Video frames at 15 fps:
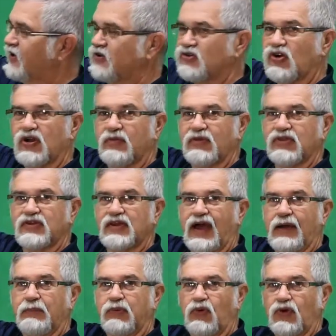I could talk about the
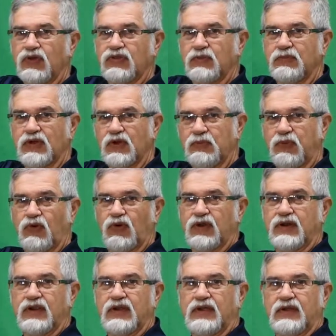top point, the middle
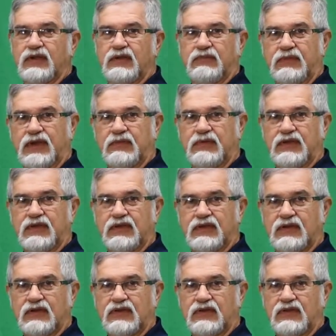point, maybe
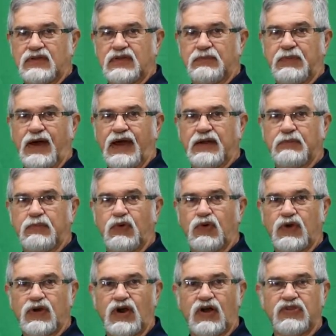the bottom
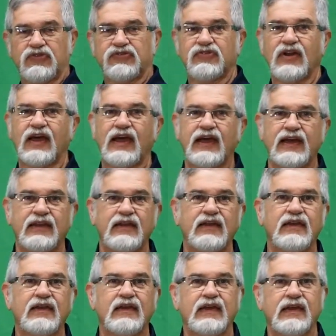point on the slide,
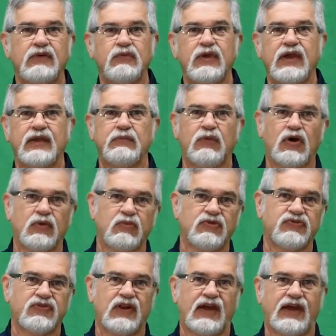and we had multiple
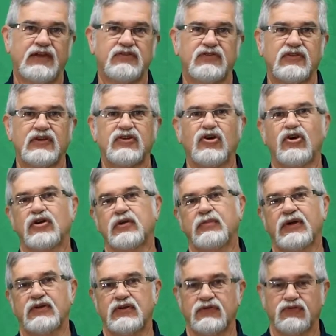slides as I talked
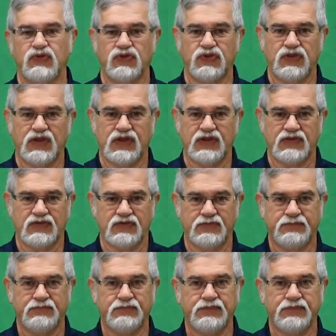about different things.